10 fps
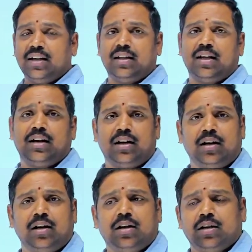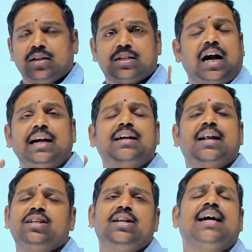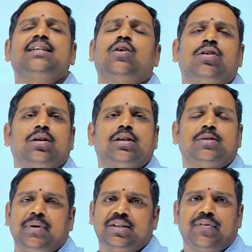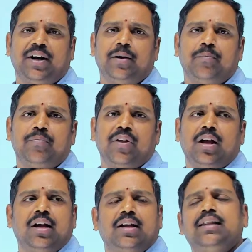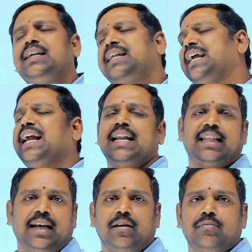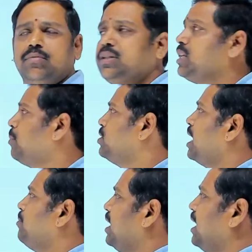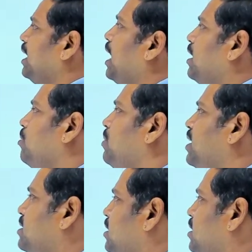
the starting direction he has not specified. Then take anything. Suppose I am taking 100 meters in the